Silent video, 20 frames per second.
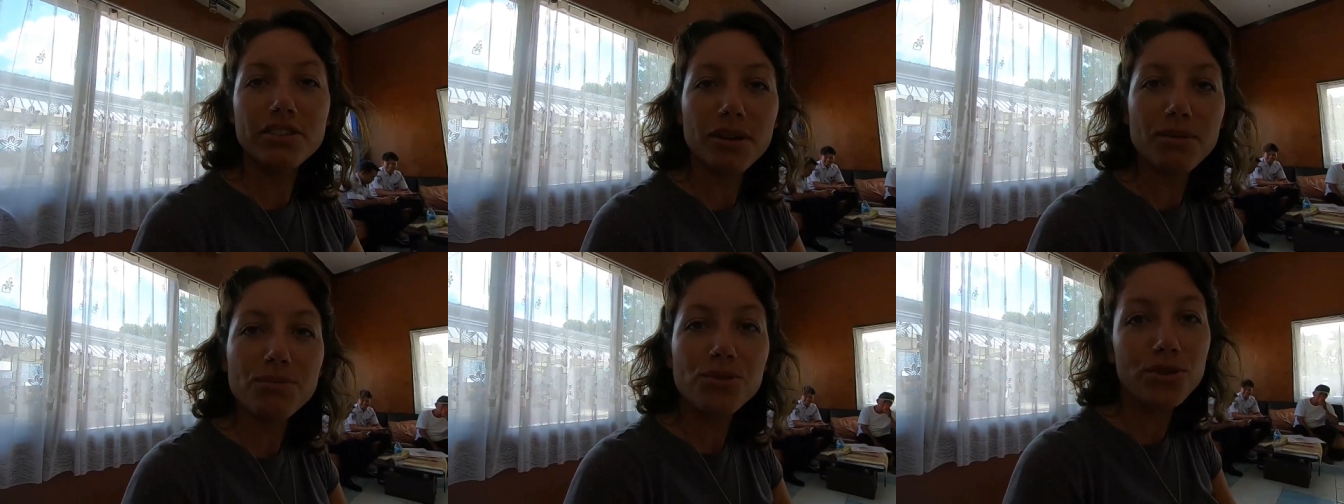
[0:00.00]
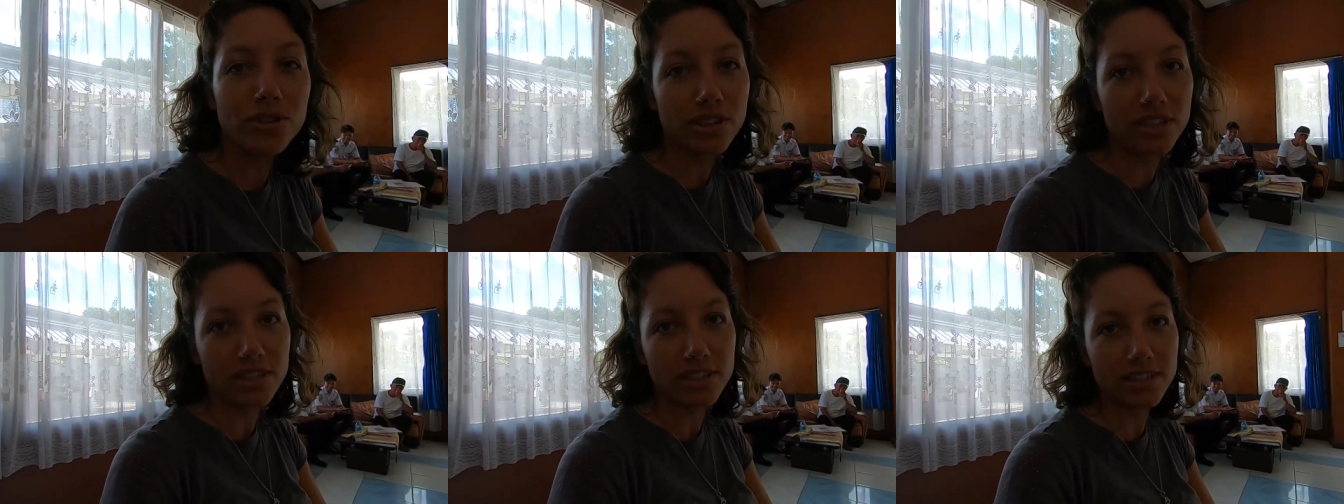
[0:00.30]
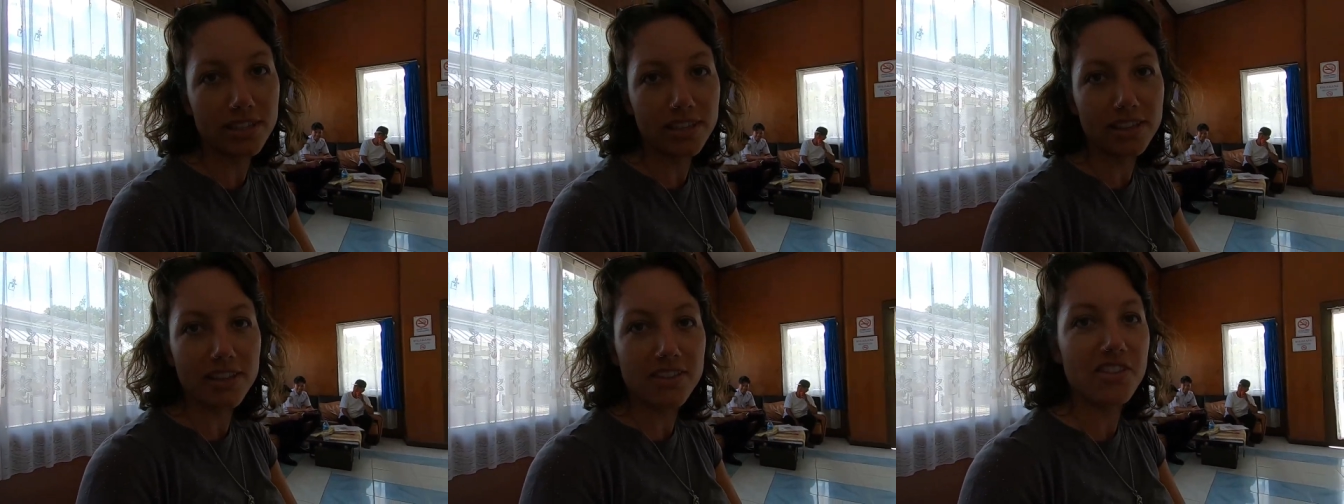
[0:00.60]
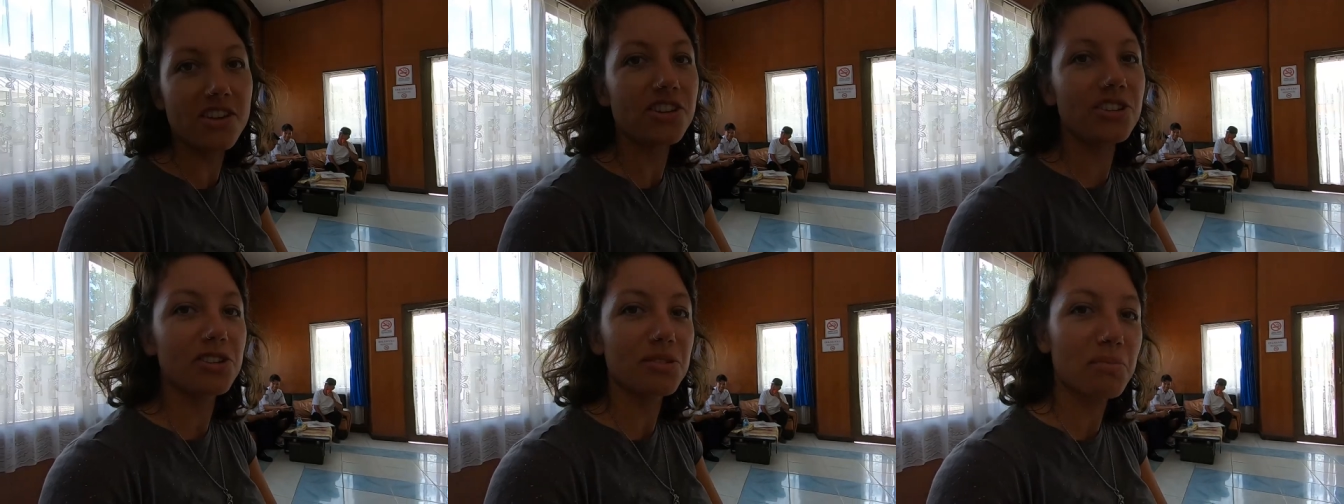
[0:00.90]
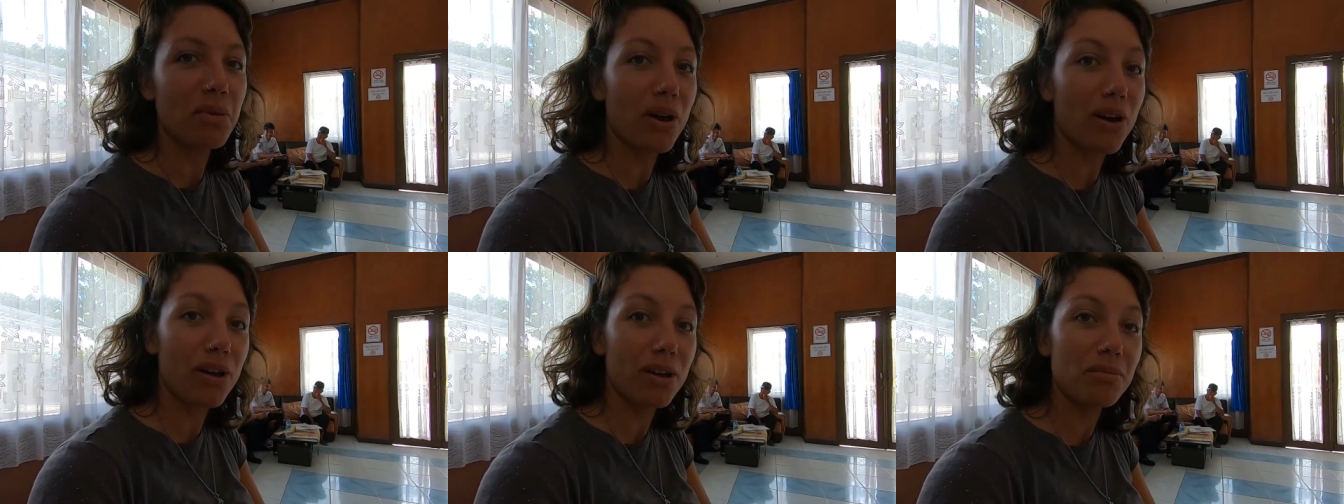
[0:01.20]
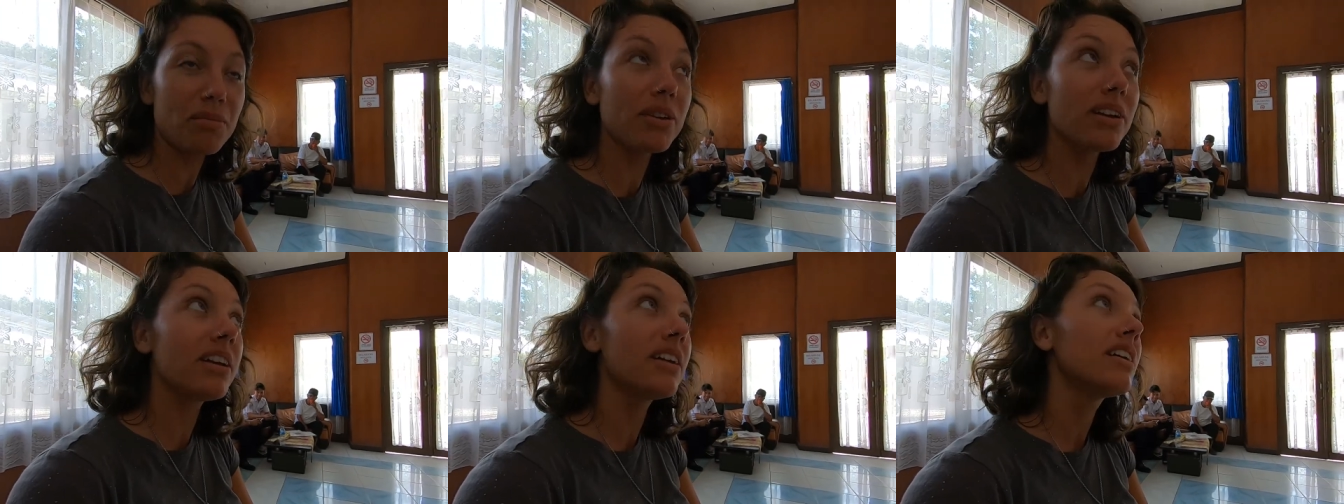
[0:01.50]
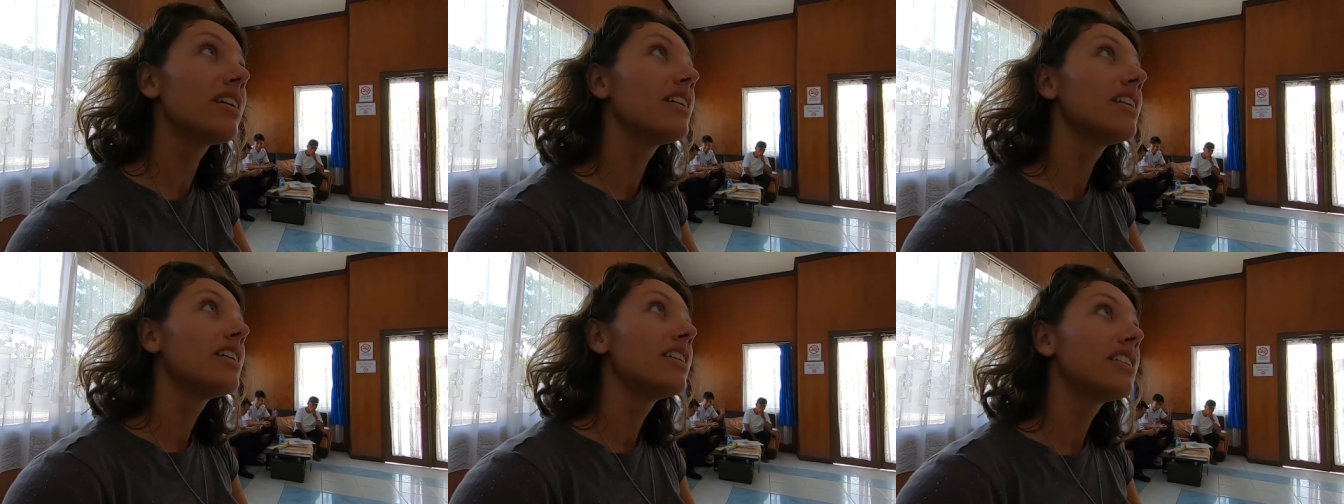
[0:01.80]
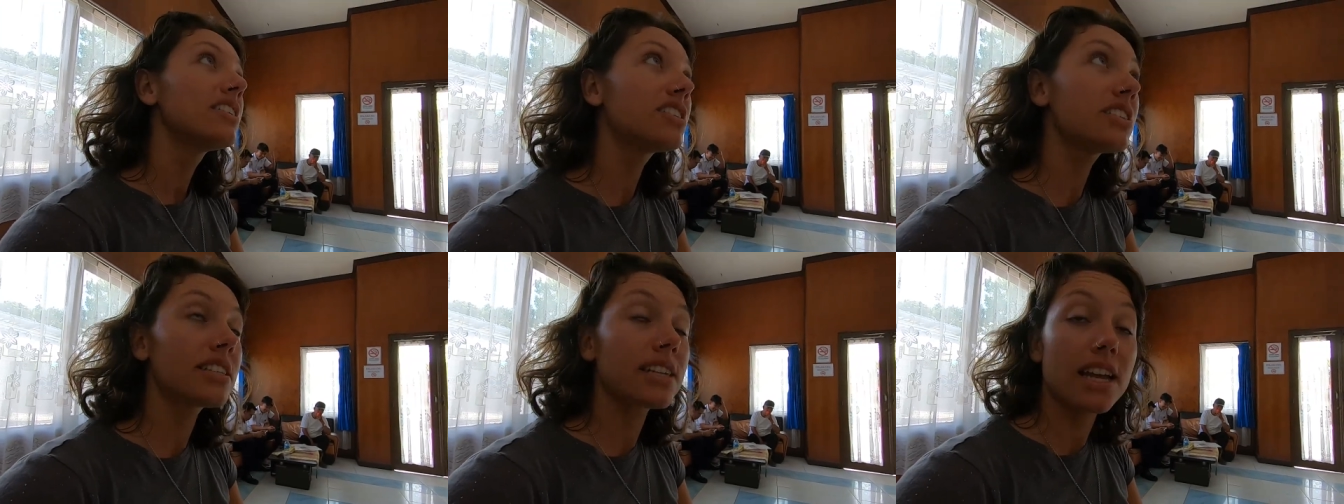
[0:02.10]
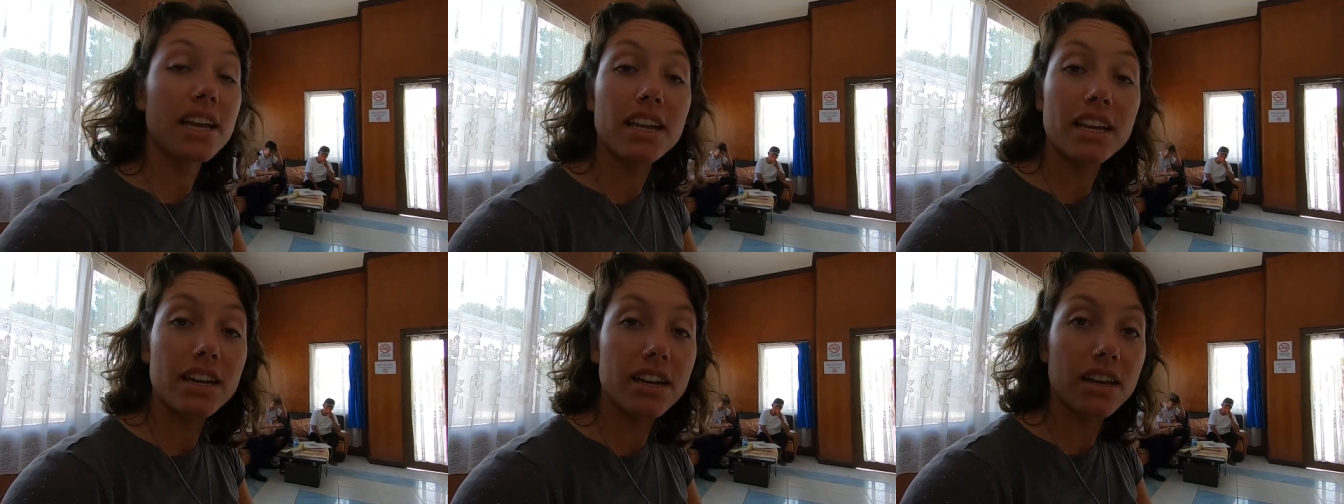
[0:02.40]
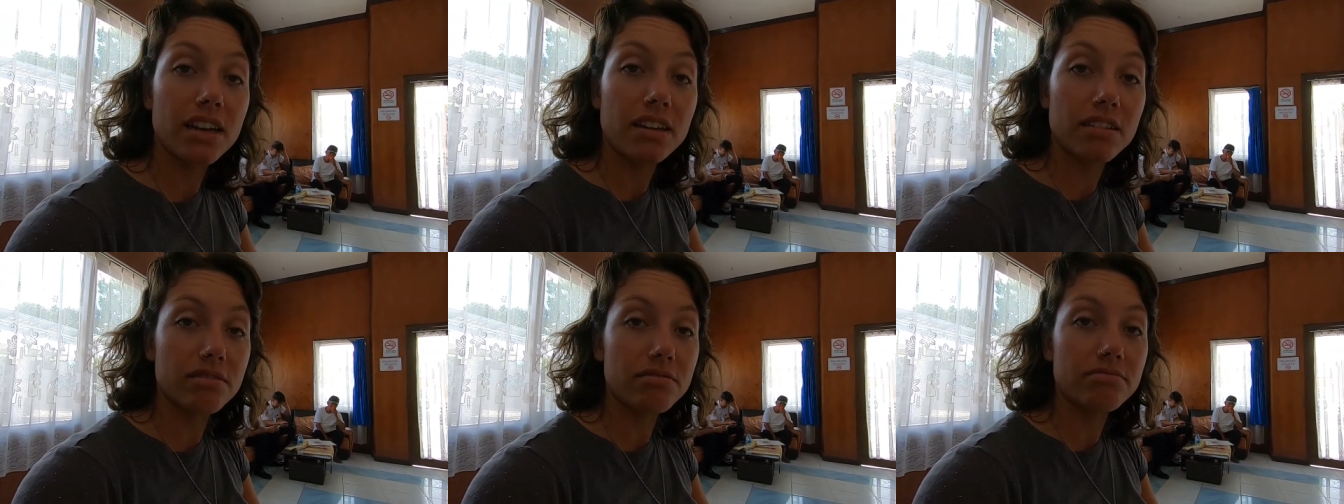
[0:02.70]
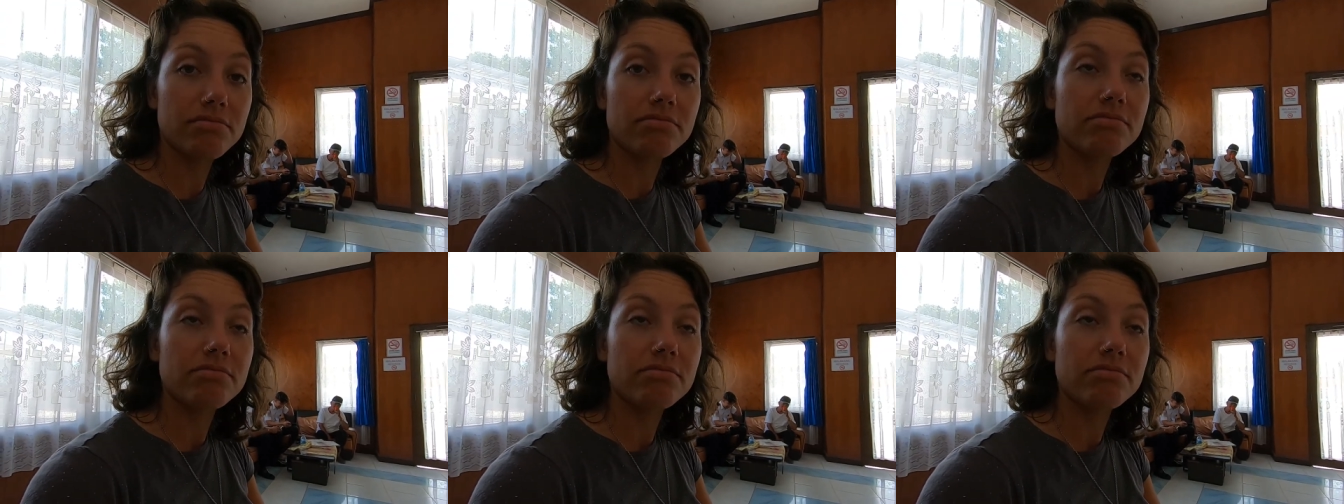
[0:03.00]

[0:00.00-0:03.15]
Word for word: so I'm sure you can see that they're just behind me, just hanging out.